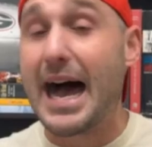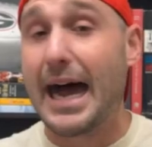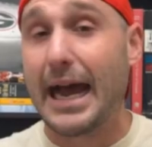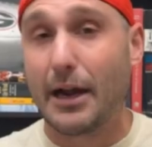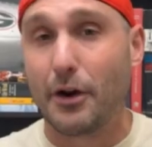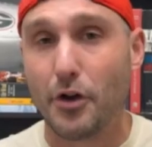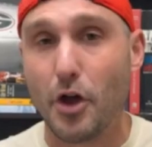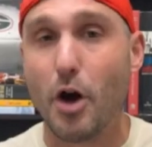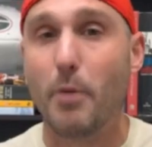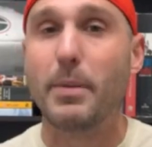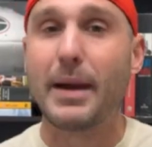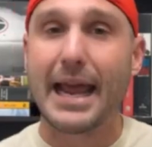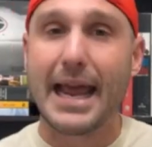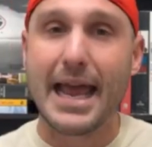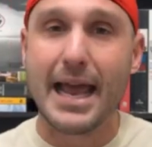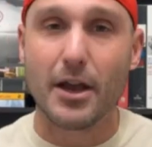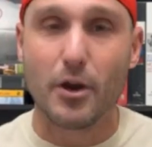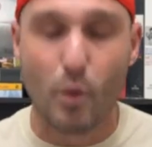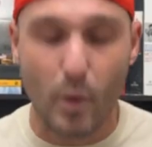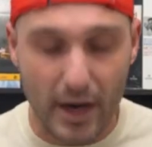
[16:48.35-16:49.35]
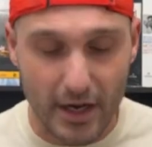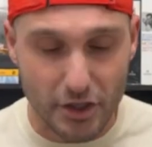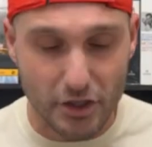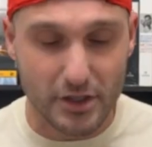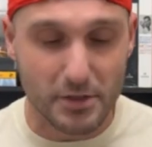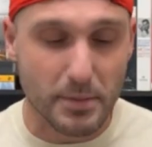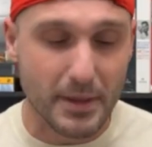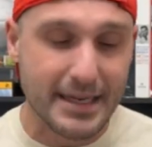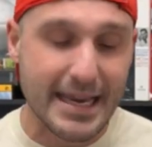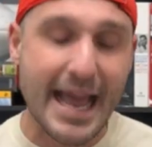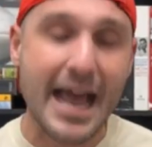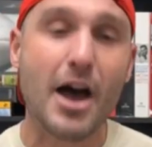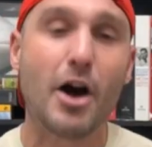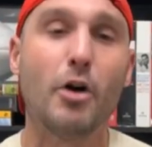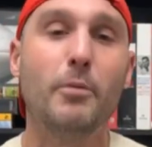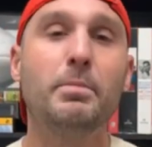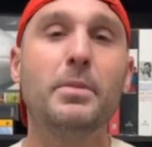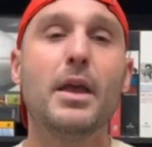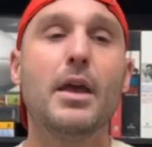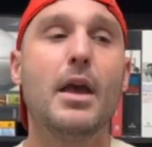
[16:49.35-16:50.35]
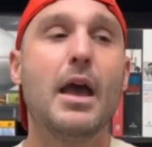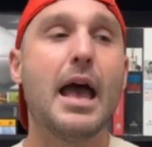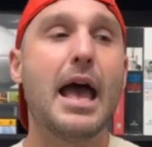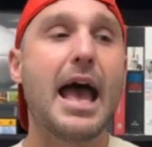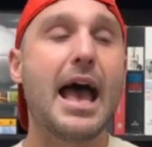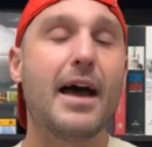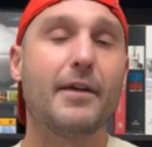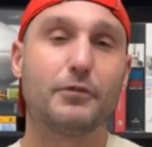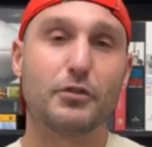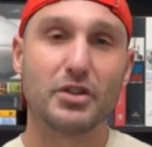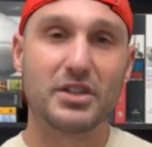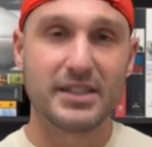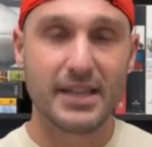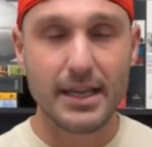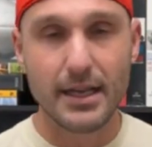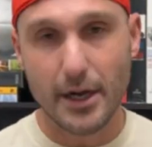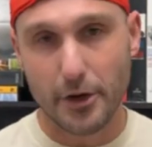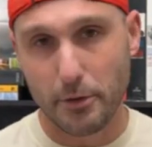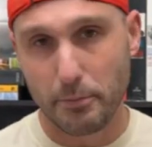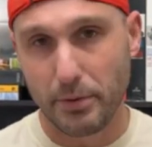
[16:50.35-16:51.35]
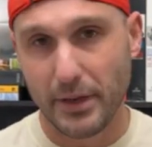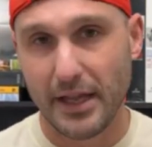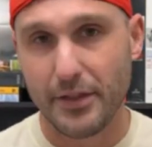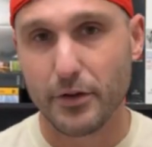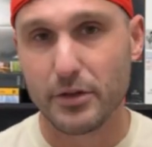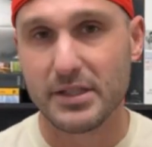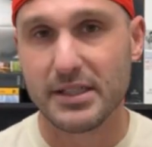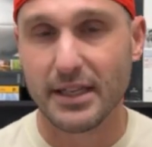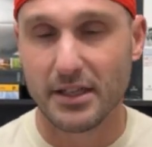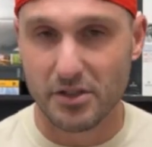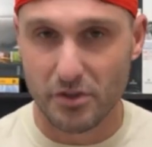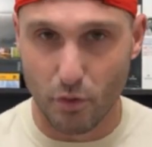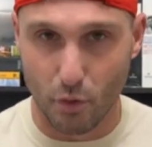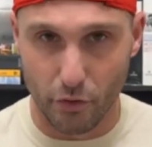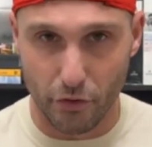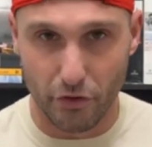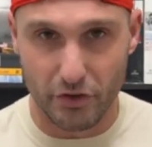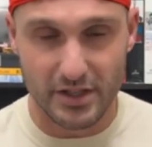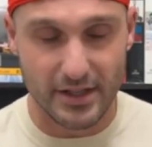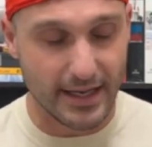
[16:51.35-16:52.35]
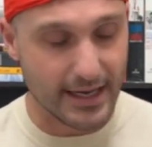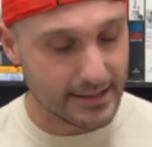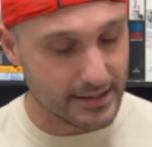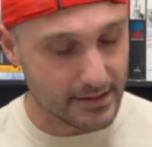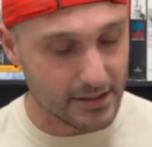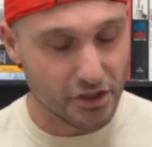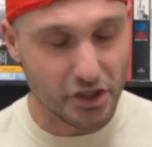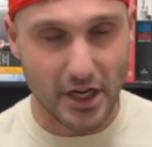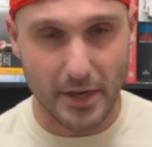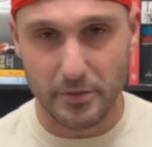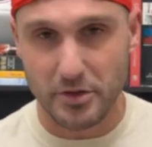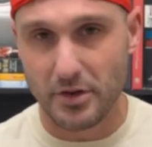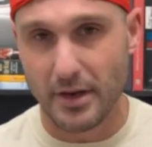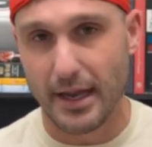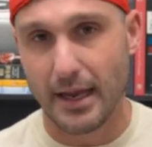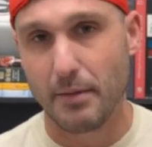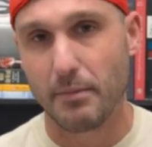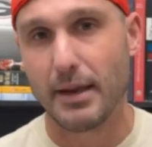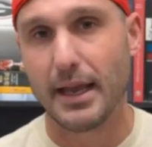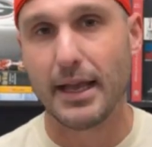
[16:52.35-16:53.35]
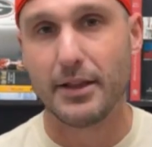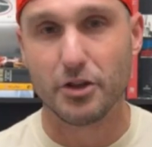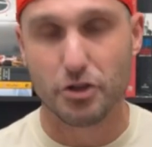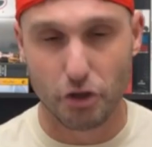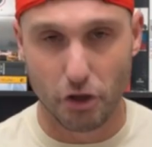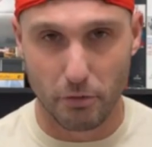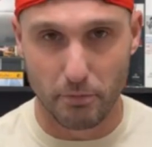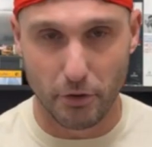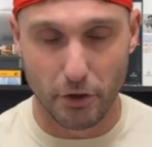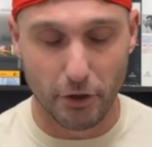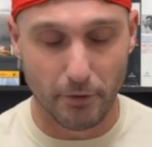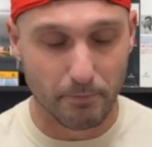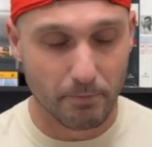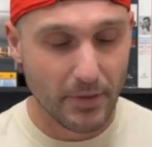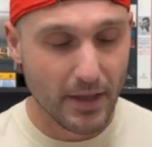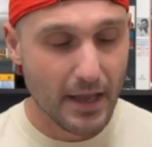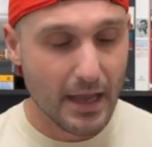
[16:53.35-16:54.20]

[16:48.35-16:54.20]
I don't know. But I had questions. But now, after seeing Gunnar play those 6 quarters in the SEC Championship game in the Sugar Bowl,